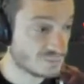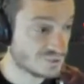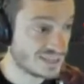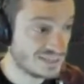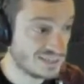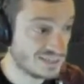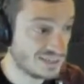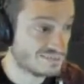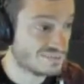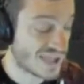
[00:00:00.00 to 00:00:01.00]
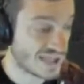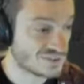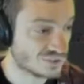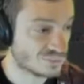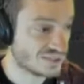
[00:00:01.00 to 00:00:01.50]
but they didn't get
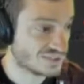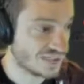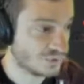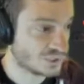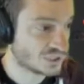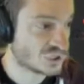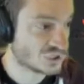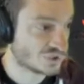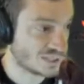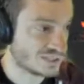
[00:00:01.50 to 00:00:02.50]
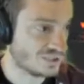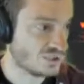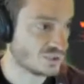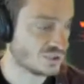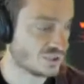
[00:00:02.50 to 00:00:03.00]
faster because they were constricted
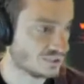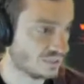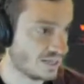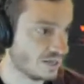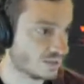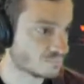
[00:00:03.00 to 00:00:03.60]
to a certain layer.